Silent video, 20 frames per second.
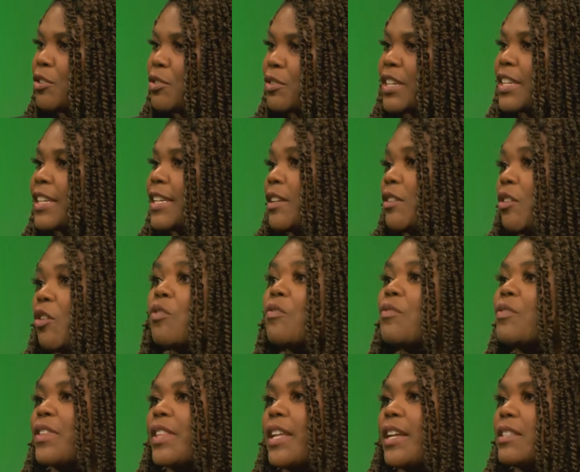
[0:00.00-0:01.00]
you can get
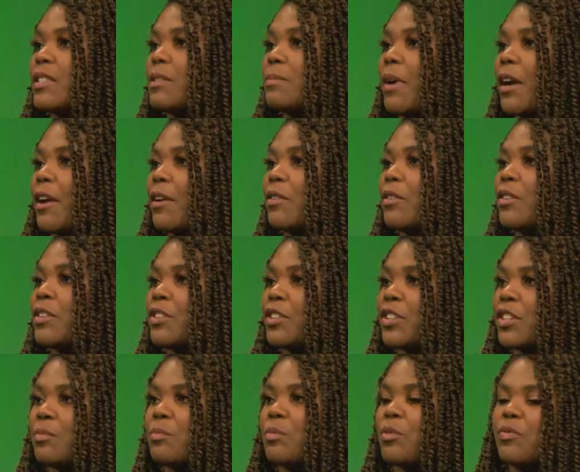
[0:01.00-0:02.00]
over that spiral and you
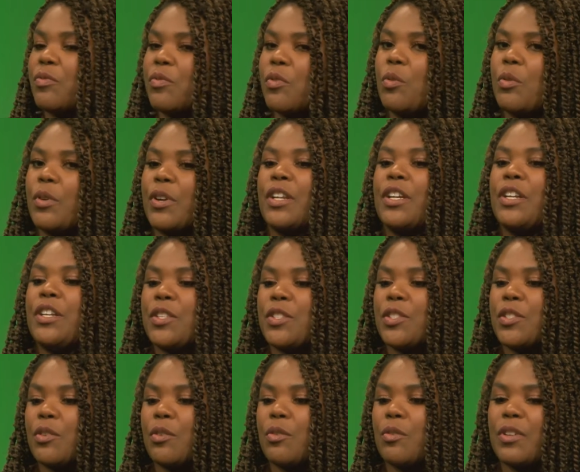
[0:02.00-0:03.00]
can move forward.
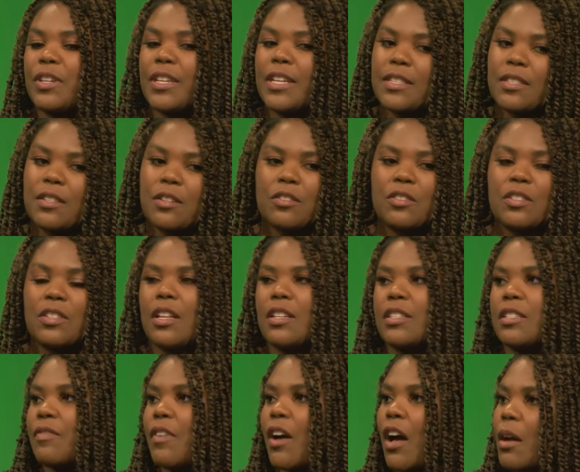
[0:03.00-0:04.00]
So yes, there's
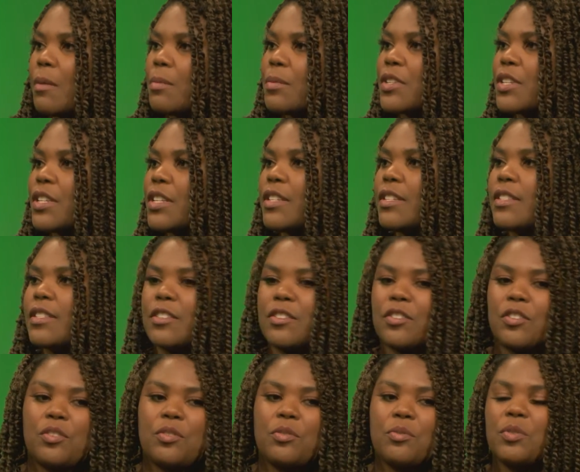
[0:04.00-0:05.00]
lots of options, there's
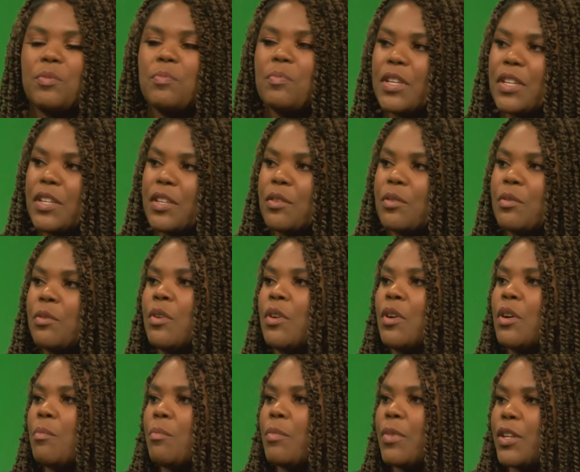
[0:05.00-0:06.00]
a huge menu,
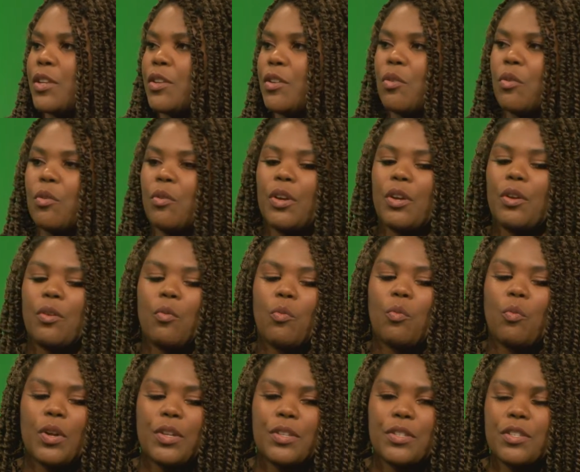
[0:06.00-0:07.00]
but knowing
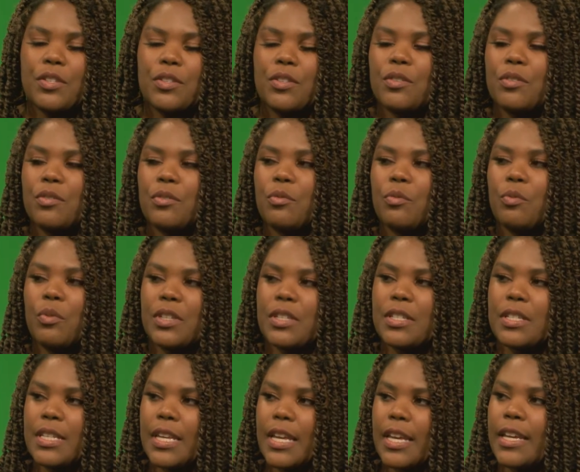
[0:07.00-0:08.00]
what to do, what to
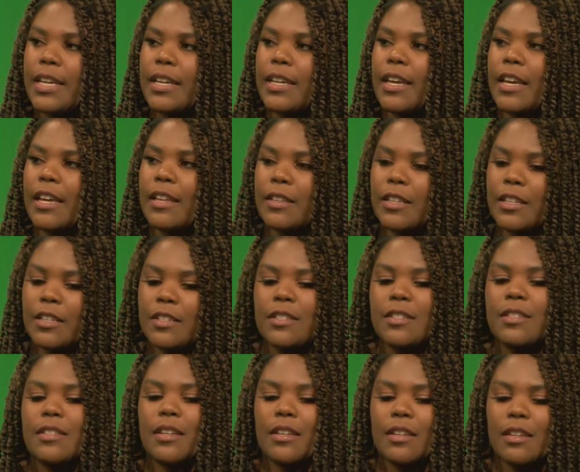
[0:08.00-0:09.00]
take, and then
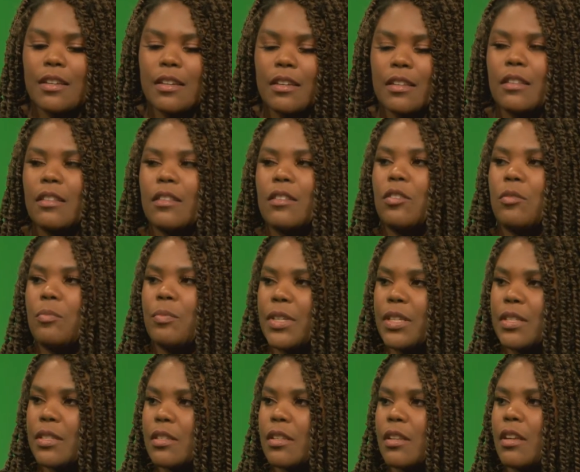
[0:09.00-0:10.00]
just taking it little
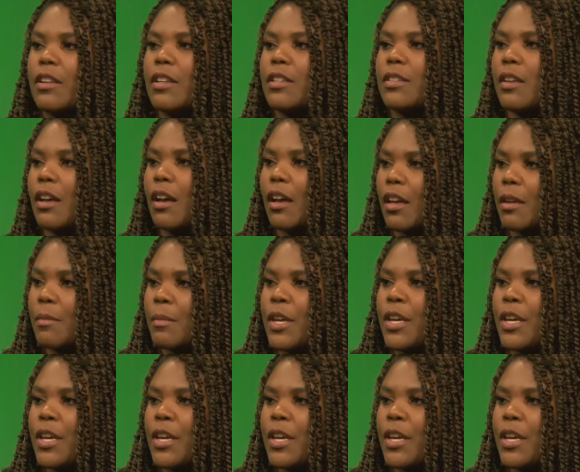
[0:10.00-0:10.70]
bits at a time.